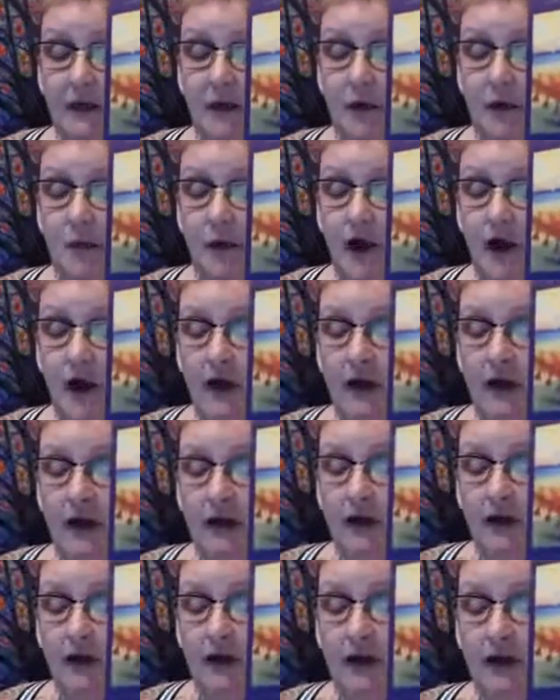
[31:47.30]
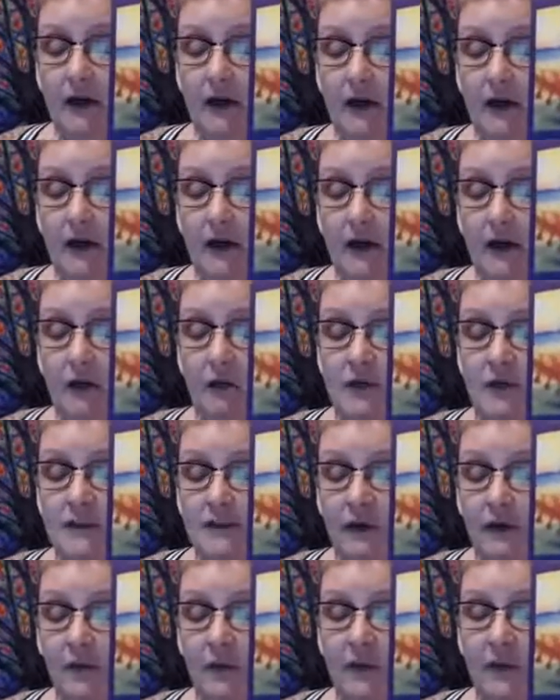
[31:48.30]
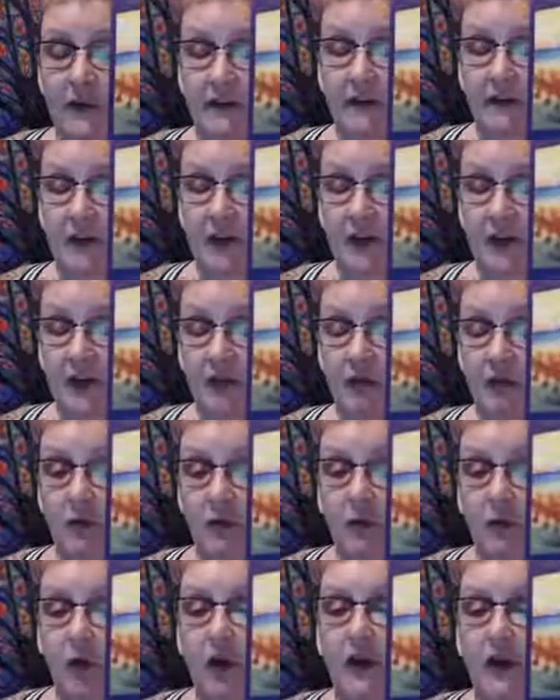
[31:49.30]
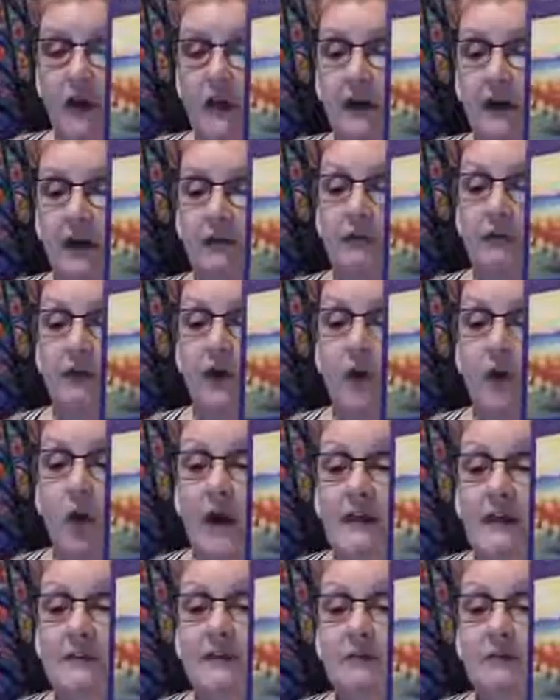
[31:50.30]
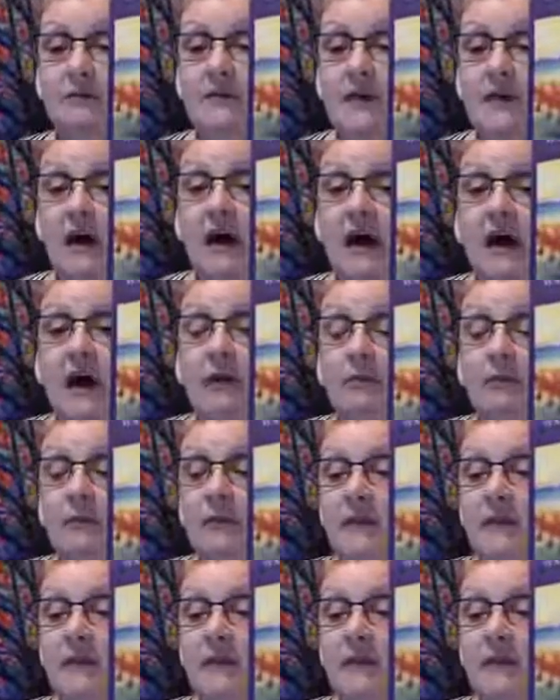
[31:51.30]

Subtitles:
But it was something that you've been working on for quite some time.